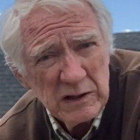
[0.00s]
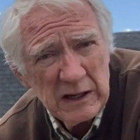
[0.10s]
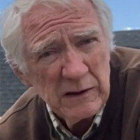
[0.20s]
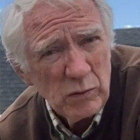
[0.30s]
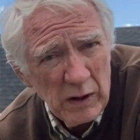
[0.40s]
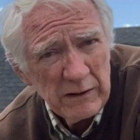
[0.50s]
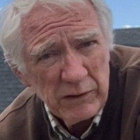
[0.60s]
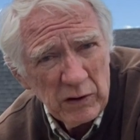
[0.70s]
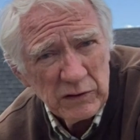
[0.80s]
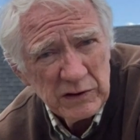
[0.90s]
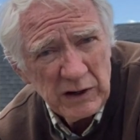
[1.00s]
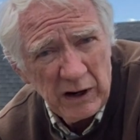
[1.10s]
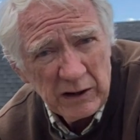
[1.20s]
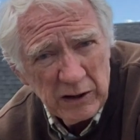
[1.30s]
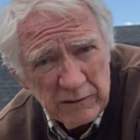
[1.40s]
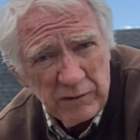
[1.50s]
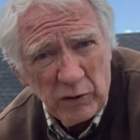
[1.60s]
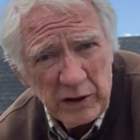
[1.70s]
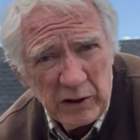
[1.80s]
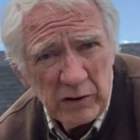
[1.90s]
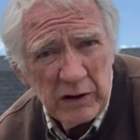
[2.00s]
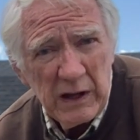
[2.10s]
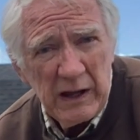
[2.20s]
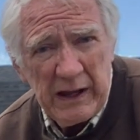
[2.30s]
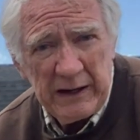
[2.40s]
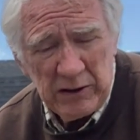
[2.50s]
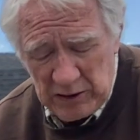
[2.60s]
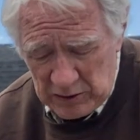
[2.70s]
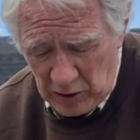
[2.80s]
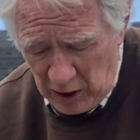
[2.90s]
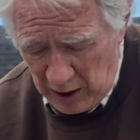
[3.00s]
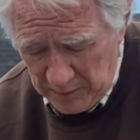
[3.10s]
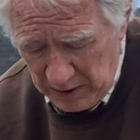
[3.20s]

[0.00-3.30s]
Either one of those are good for you and a good crop.